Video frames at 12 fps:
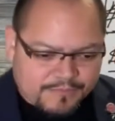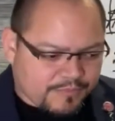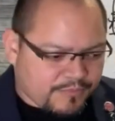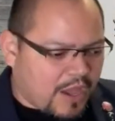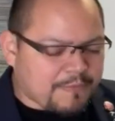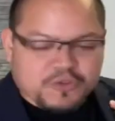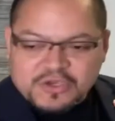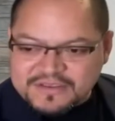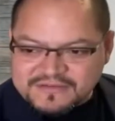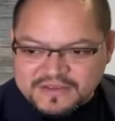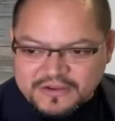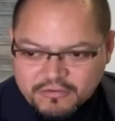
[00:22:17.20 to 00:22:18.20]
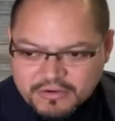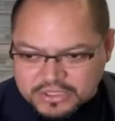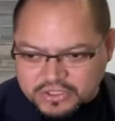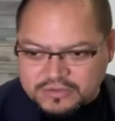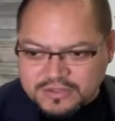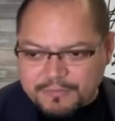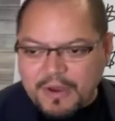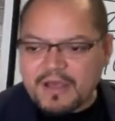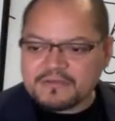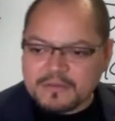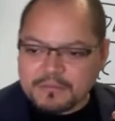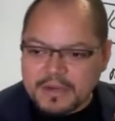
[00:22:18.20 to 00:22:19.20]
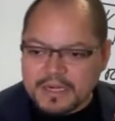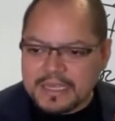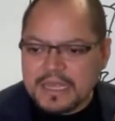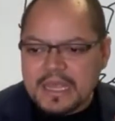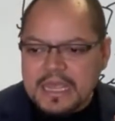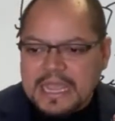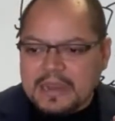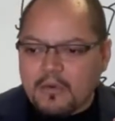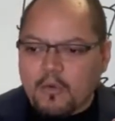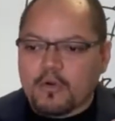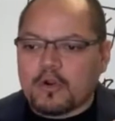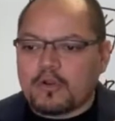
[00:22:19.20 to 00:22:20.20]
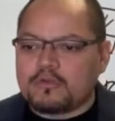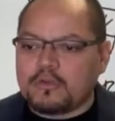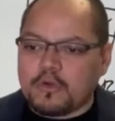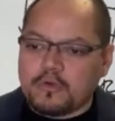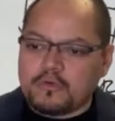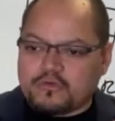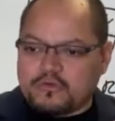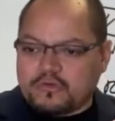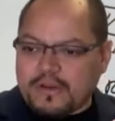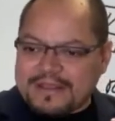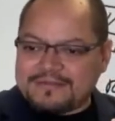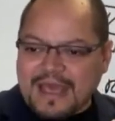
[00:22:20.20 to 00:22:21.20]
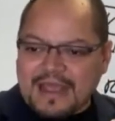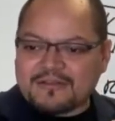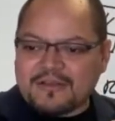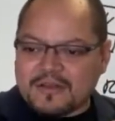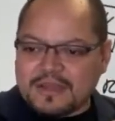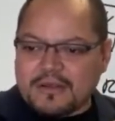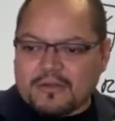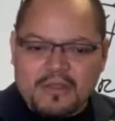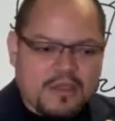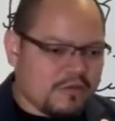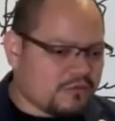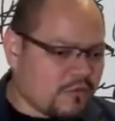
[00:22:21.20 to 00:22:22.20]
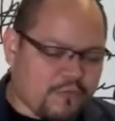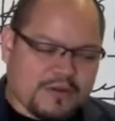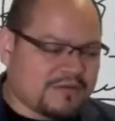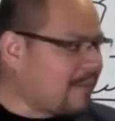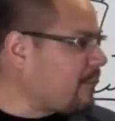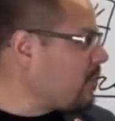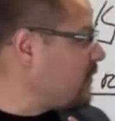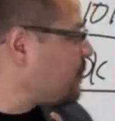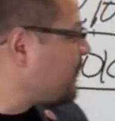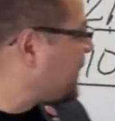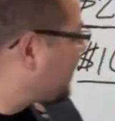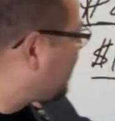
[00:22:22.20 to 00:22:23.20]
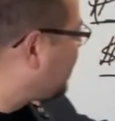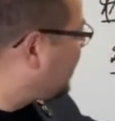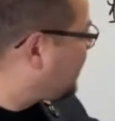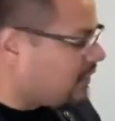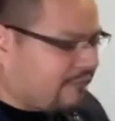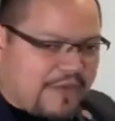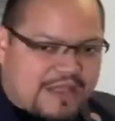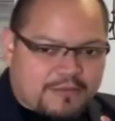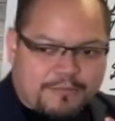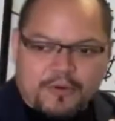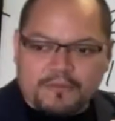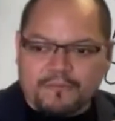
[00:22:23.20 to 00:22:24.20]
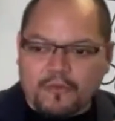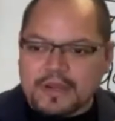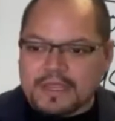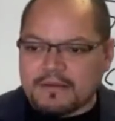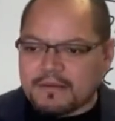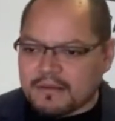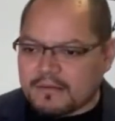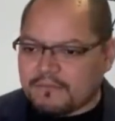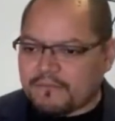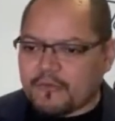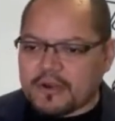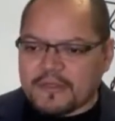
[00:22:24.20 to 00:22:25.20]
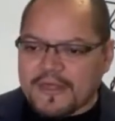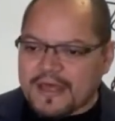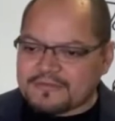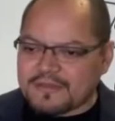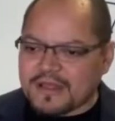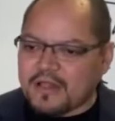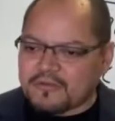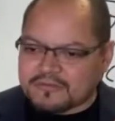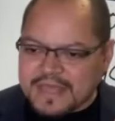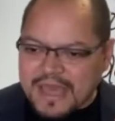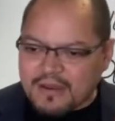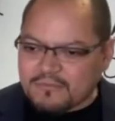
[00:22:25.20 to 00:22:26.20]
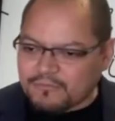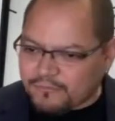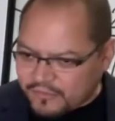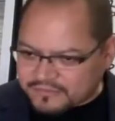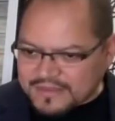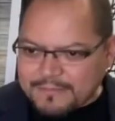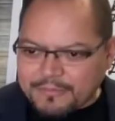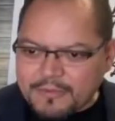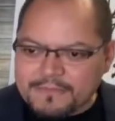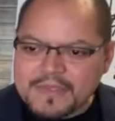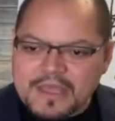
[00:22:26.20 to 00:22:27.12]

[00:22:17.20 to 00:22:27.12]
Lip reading: option consideration deposit money in order to transact on the deal. So for example, this particular deal, if you had to put $40,000 down, for example,